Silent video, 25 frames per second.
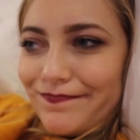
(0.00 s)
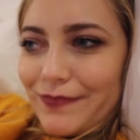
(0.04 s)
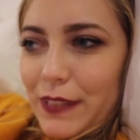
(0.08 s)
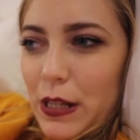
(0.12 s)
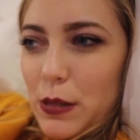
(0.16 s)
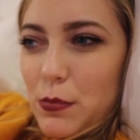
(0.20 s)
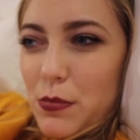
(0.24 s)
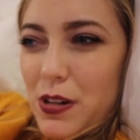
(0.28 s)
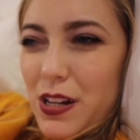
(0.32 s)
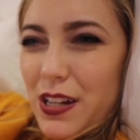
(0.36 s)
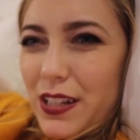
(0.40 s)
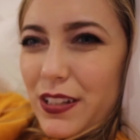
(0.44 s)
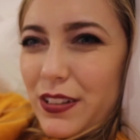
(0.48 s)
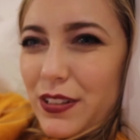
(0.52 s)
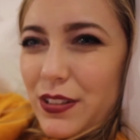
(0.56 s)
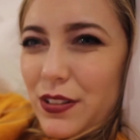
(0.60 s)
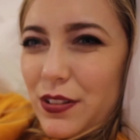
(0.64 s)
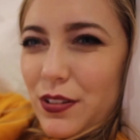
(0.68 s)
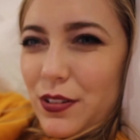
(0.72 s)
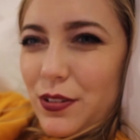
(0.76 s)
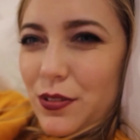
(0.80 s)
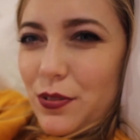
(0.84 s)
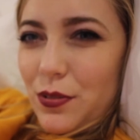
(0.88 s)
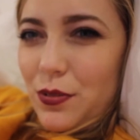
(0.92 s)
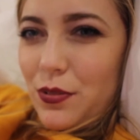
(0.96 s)
I might
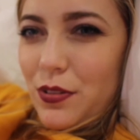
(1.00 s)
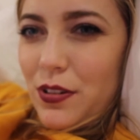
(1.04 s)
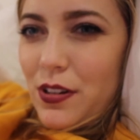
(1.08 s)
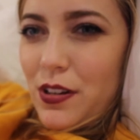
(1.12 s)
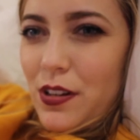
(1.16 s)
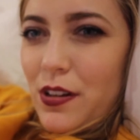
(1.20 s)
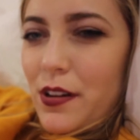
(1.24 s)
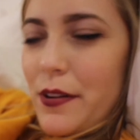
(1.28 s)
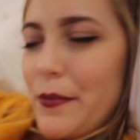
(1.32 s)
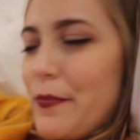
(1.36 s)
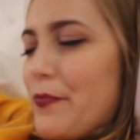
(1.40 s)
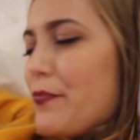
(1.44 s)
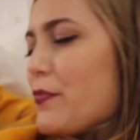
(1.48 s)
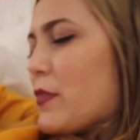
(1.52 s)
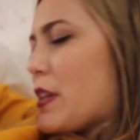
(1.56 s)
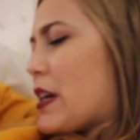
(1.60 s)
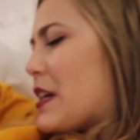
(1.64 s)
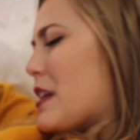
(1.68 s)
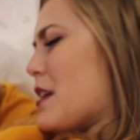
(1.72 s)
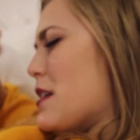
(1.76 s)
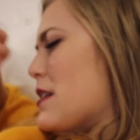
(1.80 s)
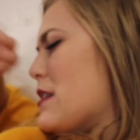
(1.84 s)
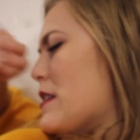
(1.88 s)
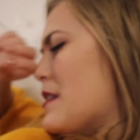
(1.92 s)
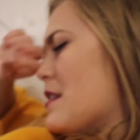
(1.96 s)
do. I
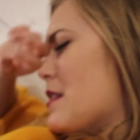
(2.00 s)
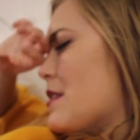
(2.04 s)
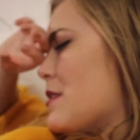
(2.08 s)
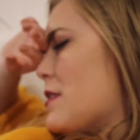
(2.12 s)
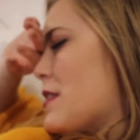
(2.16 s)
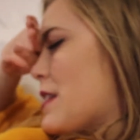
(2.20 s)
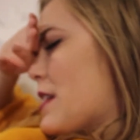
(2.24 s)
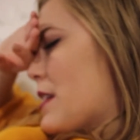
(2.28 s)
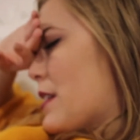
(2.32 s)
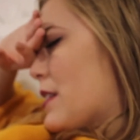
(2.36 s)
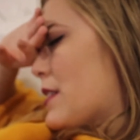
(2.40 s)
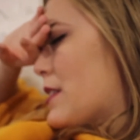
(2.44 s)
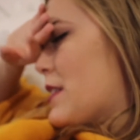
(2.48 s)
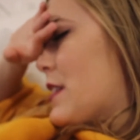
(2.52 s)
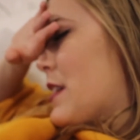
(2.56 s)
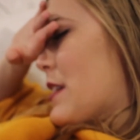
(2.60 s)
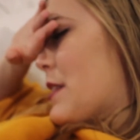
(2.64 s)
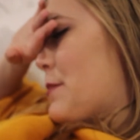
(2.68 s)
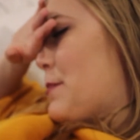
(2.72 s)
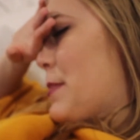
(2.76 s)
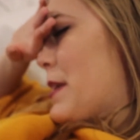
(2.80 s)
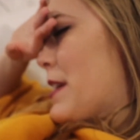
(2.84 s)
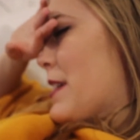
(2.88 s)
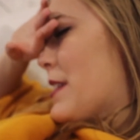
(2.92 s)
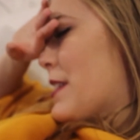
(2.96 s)
don't know yet, because
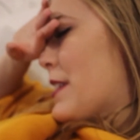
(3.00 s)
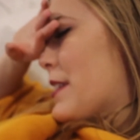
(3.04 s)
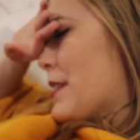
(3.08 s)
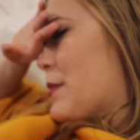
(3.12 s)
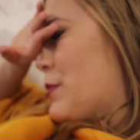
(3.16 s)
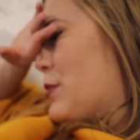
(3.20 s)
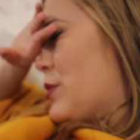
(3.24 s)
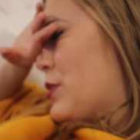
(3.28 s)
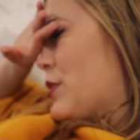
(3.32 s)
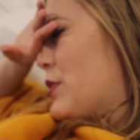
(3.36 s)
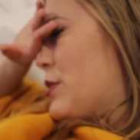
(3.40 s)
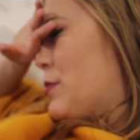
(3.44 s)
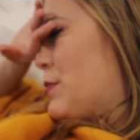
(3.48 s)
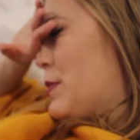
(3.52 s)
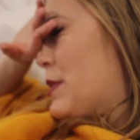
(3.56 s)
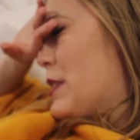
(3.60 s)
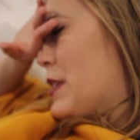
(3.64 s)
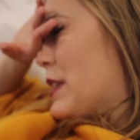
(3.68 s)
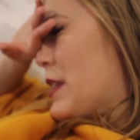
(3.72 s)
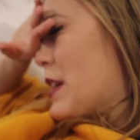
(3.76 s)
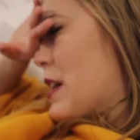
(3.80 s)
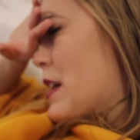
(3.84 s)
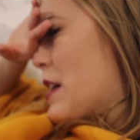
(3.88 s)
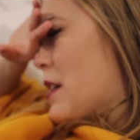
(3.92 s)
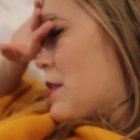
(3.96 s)
like basically it's been such a busy
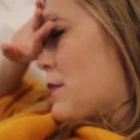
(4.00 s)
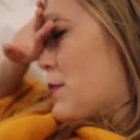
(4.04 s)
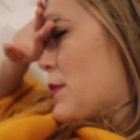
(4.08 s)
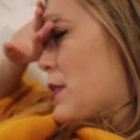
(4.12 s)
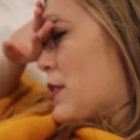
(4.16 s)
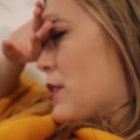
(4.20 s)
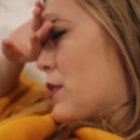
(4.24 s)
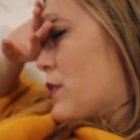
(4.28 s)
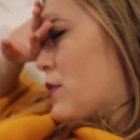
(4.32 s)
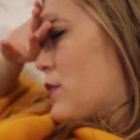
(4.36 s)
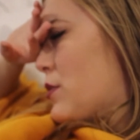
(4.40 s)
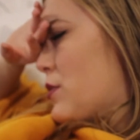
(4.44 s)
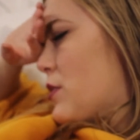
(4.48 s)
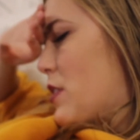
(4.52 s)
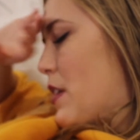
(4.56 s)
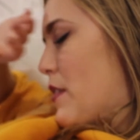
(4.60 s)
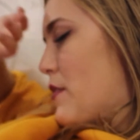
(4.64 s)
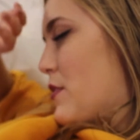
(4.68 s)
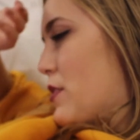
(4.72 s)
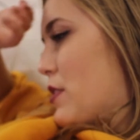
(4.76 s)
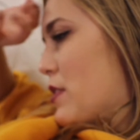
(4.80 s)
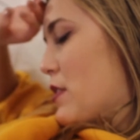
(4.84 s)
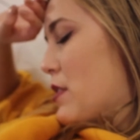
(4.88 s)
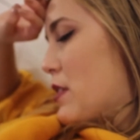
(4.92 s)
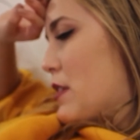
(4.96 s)
day. I'll be
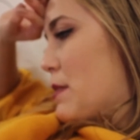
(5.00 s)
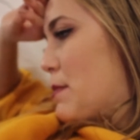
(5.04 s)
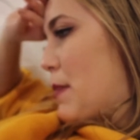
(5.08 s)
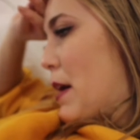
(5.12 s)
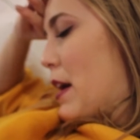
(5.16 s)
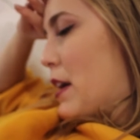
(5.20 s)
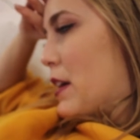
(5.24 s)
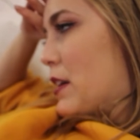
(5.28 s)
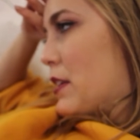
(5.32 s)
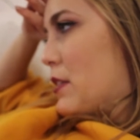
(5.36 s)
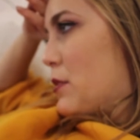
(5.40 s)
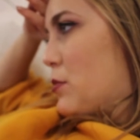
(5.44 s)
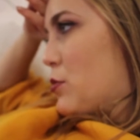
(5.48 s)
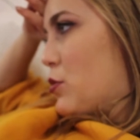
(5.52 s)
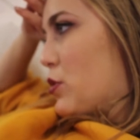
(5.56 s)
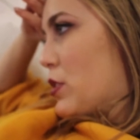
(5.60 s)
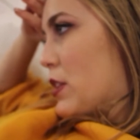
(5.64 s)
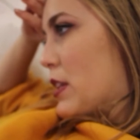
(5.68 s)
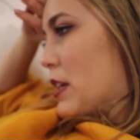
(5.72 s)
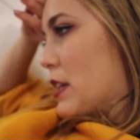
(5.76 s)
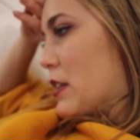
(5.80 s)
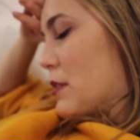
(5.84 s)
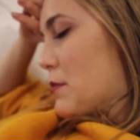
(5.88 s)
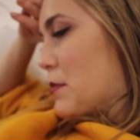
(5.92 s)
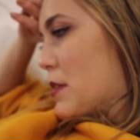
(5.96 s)
travelling early back in the morning to
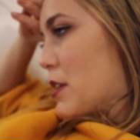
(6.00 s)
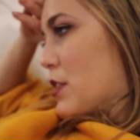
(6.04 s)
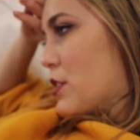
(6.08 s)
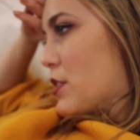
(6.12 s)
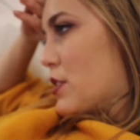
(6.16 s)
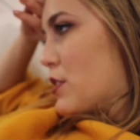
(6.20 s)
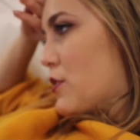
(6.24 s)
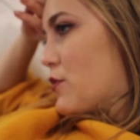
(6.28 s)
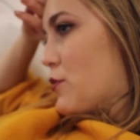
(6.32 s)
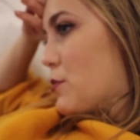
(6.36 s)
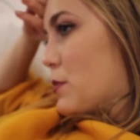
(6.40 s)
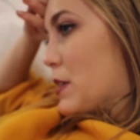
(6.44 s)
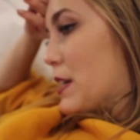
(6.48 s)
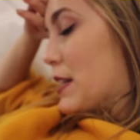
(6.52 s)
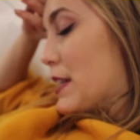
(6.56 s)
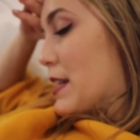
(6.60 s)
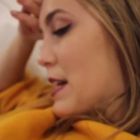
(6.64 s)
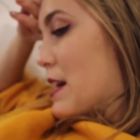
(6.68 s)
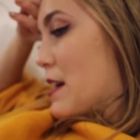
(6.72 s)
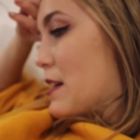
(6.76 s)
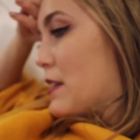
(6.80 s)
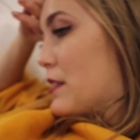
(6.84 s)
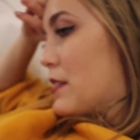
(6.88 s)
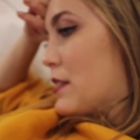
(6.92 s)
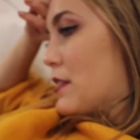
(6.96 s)
get to Manchester for my
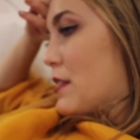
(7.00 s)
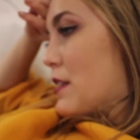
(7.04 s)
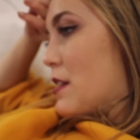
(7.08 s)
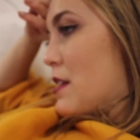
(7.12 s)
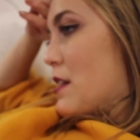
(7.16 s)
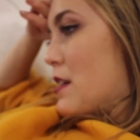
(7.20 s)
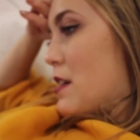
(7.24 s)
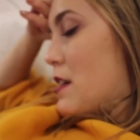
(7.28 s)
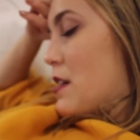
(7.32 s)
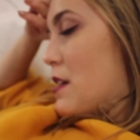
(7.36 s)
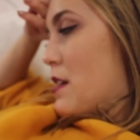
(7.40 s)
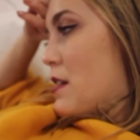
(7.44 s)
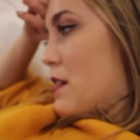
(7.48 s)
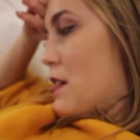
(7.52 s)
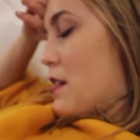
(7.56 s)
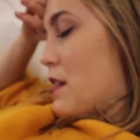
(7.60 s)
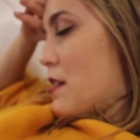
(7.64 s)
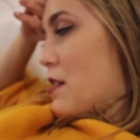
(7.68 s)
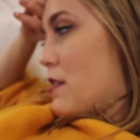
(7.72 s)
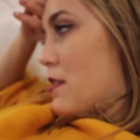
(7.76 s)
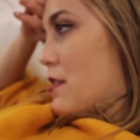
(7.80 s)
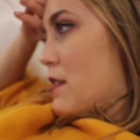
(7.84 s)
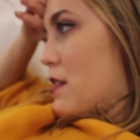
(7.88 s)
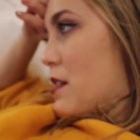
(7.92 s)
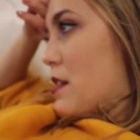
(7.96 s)
class.
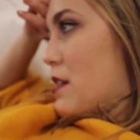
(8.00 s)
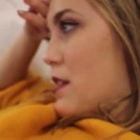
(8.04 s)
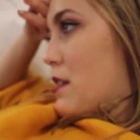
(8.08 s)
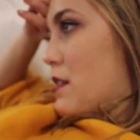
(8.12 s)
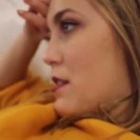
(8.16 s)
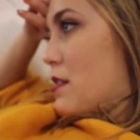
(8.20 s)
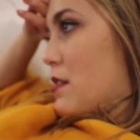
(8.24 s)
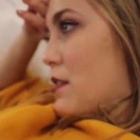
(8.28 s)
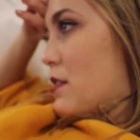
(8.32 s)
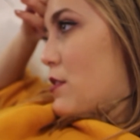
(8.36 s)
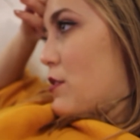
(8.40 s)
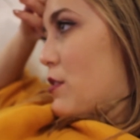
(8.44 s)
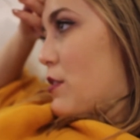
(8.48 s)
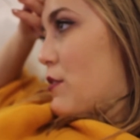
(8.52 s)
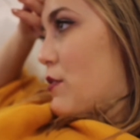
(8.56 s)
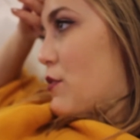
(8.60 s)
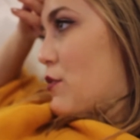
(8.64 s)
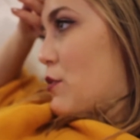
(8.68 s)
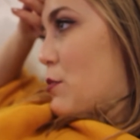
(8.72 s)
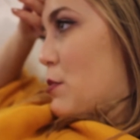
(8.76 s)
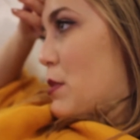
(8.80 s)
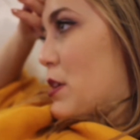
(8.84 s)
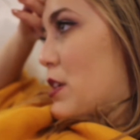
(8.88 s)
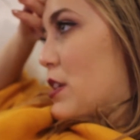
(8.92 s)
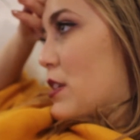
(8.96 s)
And then travelling
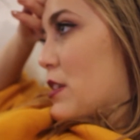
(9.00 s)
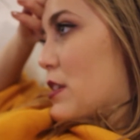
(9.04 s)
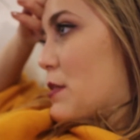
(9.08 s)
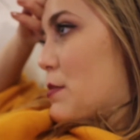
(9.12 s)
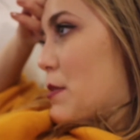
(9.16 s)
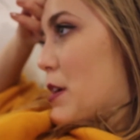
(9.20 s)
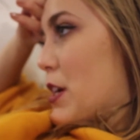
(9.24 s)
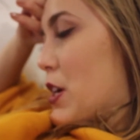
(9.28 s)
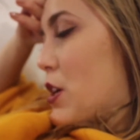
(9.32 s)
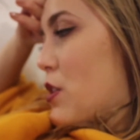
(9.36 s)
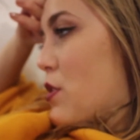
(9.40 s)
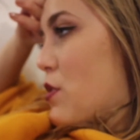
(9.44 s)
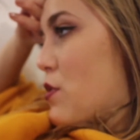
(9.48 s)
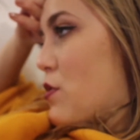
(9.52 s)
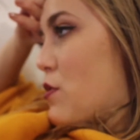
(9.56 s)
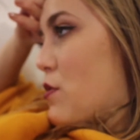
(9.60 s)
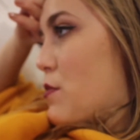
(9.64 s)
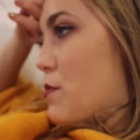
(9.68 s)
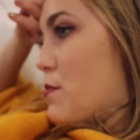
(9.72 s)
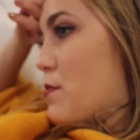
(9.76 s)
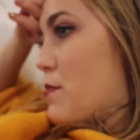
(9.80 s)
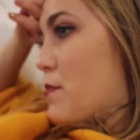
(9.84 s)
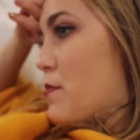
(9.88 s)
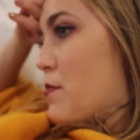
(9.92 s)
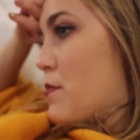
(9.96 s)
from Manchester back
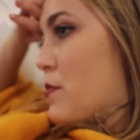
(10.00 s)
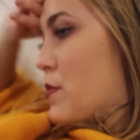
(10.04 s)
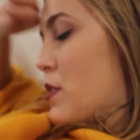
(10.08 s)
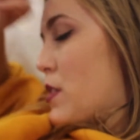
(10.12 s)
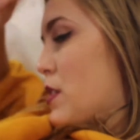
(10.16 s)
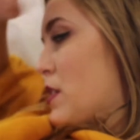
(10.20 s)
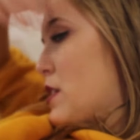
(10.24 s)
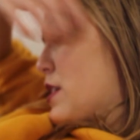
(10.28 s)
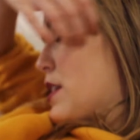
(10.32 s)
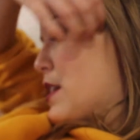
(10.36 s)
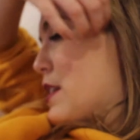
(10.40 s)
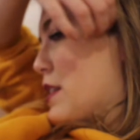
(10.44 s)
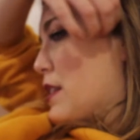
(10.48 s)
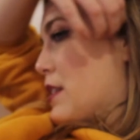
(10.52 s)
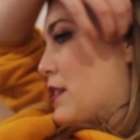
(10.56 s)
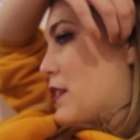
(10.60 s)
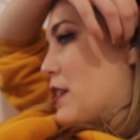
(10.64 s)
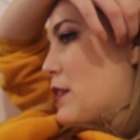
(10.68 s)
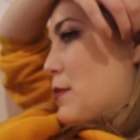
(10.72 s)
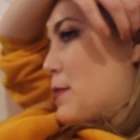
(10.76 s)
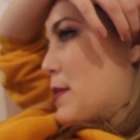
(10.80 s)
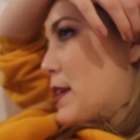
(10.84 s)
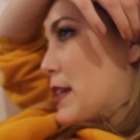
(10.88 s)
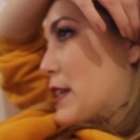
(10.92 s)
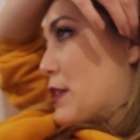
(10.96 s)
home. And then
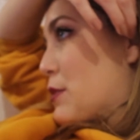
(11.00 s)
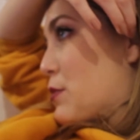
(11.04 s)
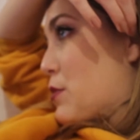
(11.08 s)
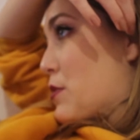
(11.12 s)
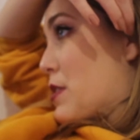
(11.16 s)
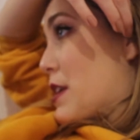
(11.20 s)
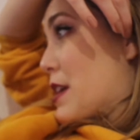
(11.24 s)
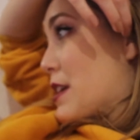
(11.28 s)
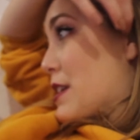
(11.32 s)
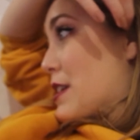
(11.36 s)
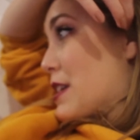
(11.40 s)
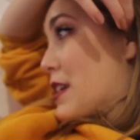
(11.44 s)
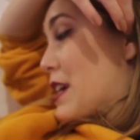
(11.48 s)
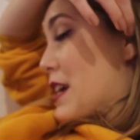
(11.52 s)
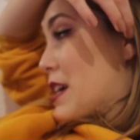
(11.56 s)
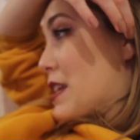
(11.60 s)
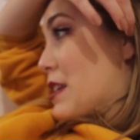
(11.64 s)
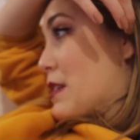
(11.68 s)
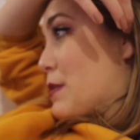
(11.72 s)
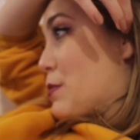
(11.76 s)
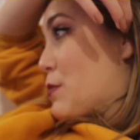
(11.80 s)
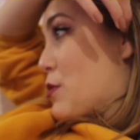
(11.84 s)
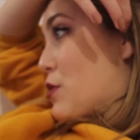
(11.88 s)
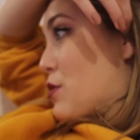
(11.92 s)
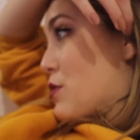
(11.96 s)
seeing Bella, so I won't actually get in
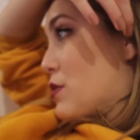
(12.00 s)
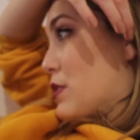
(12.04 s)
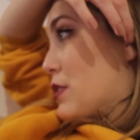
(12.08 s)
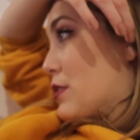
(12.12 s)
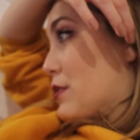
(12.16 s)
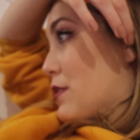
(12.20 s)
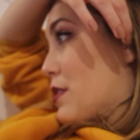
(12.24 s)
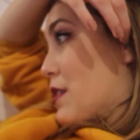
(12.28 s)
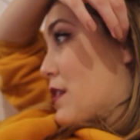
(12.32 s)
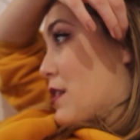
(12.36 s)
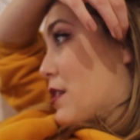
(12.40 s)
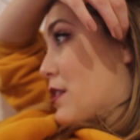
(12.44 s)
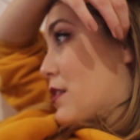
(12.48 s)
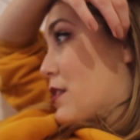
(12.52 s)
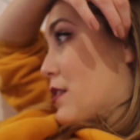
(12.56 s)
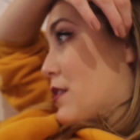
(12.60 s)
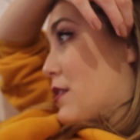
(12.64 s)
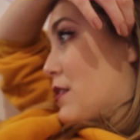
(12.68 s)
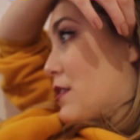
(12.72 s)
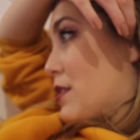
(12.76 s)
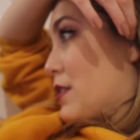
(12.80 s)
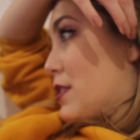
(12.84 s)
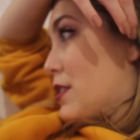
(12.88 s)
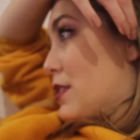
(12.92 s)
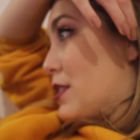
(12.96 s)
tomorrow till like
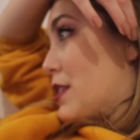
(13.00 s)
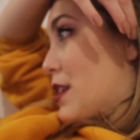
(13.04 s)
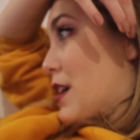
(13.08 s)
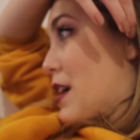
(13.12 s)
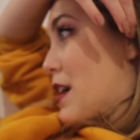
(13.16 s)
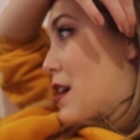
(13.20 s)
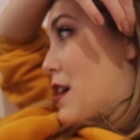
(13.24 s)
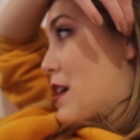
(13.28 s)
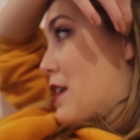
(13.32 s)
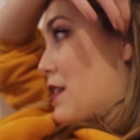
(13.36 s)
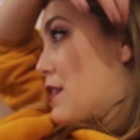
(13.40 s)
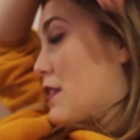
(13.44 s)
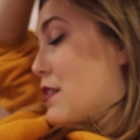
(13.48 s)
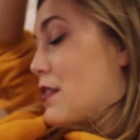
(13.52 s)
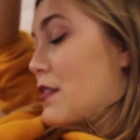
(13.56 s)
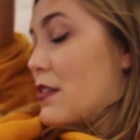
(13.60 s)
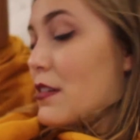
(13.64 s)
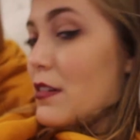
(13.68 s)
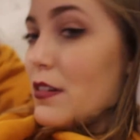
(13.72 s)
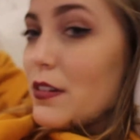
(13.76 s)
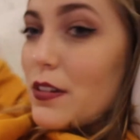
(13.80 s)
10.